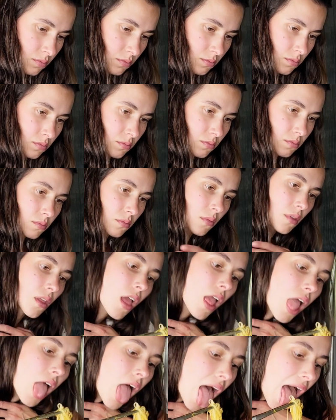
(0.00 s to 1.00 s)
and then I make
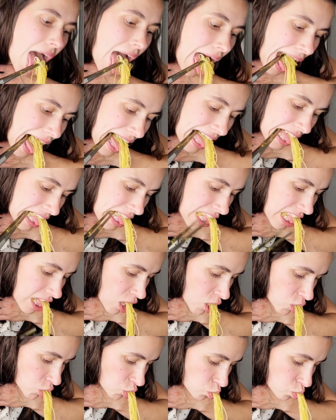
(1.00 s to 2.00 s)
sure everything is
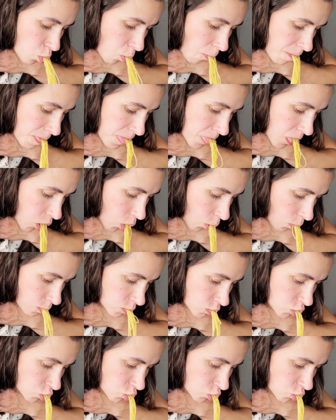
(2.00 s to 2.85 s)
mixed up by tasting it,